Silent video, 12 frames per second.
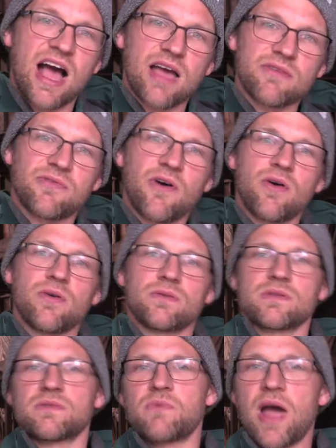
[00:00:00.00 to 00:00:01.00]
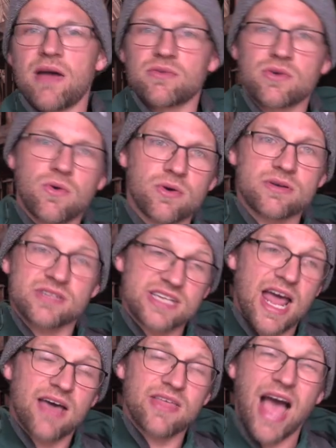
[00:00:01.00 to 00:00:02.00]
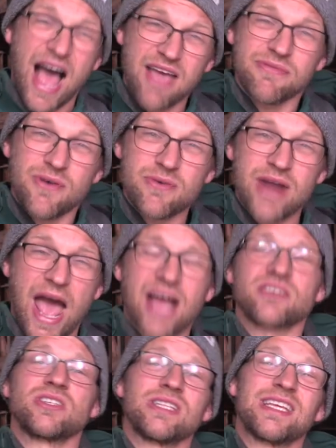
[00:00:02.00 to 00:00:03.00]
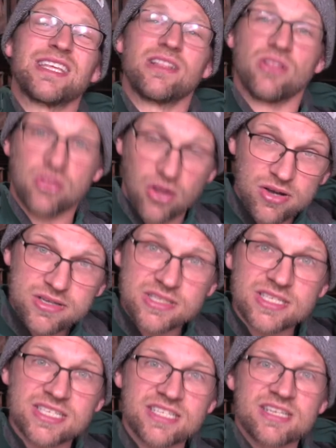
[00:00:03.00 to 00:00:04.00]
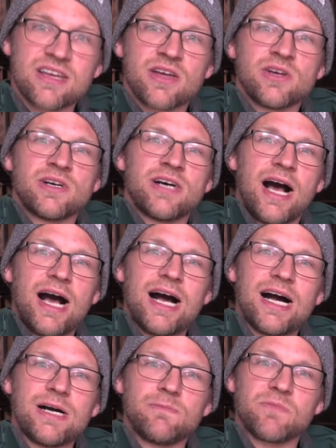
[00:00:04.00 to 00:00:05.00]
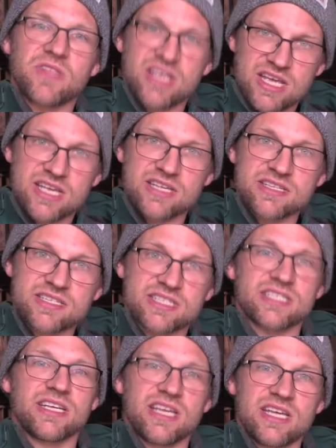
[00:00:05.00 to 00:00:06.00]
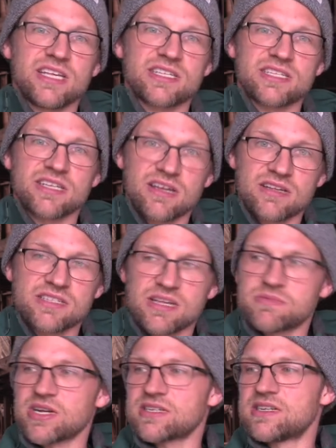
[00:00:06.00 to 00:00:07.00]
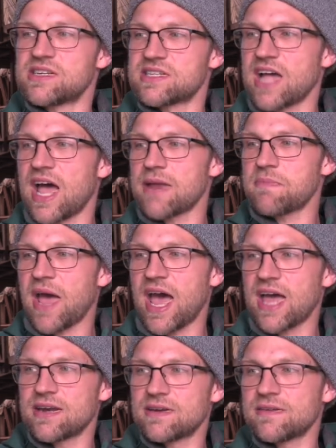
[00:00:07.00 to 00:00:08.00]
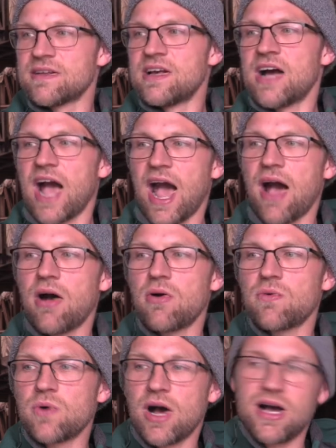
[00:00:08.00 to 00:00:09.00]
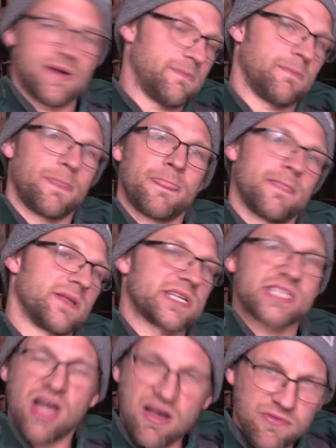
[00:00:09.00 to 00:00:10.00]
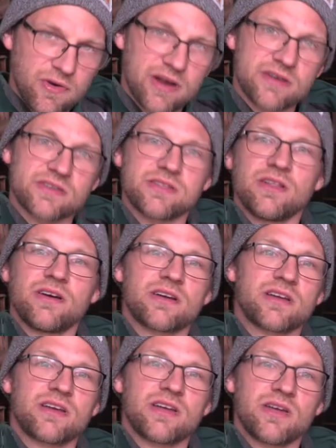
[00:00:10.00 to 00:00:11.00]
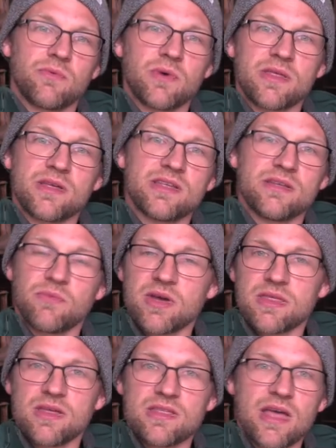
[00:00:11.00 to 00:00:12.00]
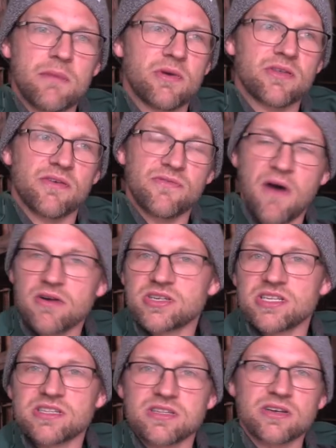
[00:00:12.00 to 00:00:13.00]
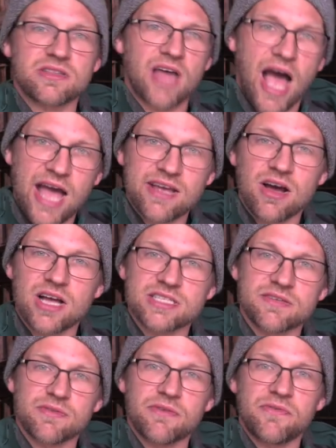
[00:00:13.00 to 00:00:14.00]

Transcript: iPhone's round corners and how the iPhone actually looks uh, is, is a subject to design patent how um, the softwares look within, within them or the functions look, the icons for the